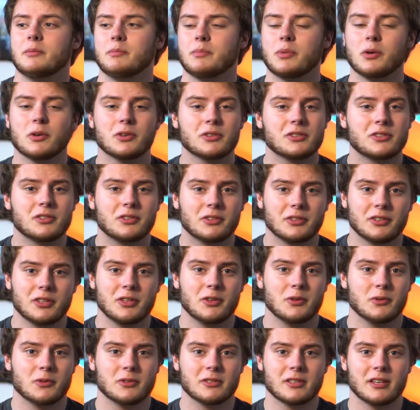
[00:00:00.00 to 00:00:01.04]
personal
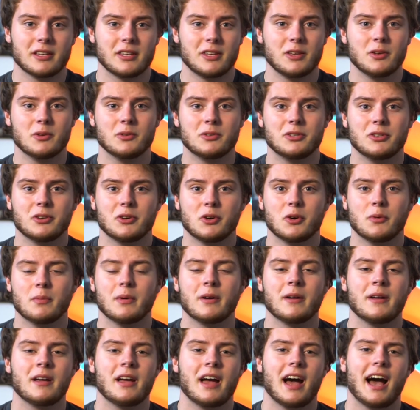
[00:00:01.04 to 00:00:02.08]
use like YouTube,
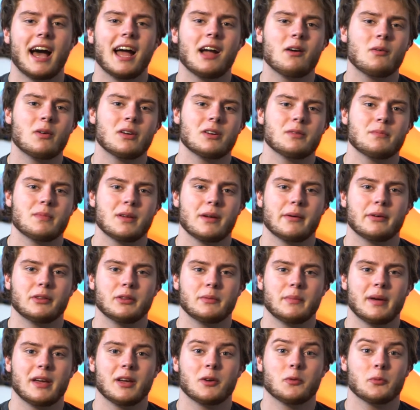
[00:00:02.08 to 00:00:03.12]
I want to be able to
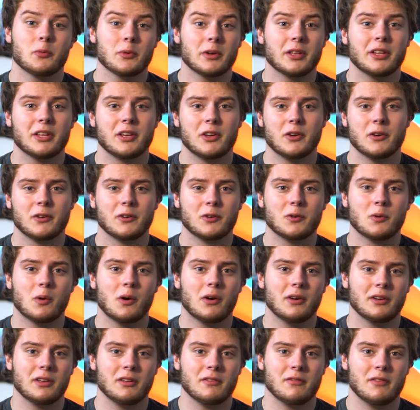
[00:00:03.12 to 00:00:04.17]
make really good
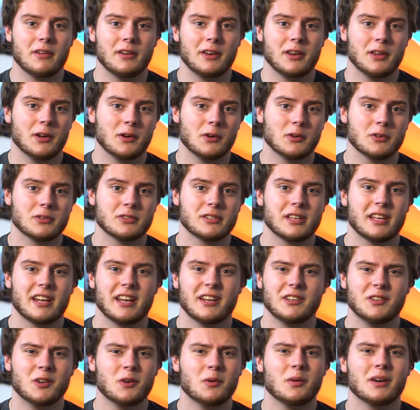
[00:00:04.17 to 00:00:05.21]
quality videos, and
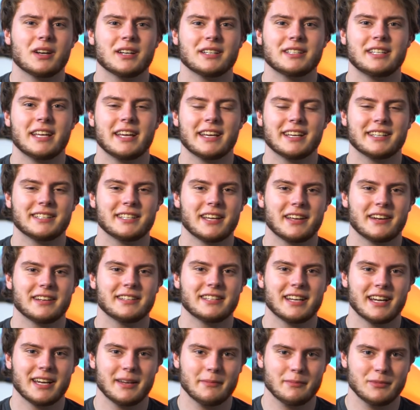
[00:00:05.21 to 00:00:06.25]
I don't want to take a ton of
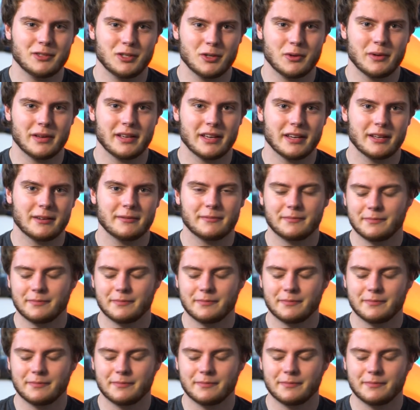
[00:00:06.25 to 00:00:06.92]
time doing it.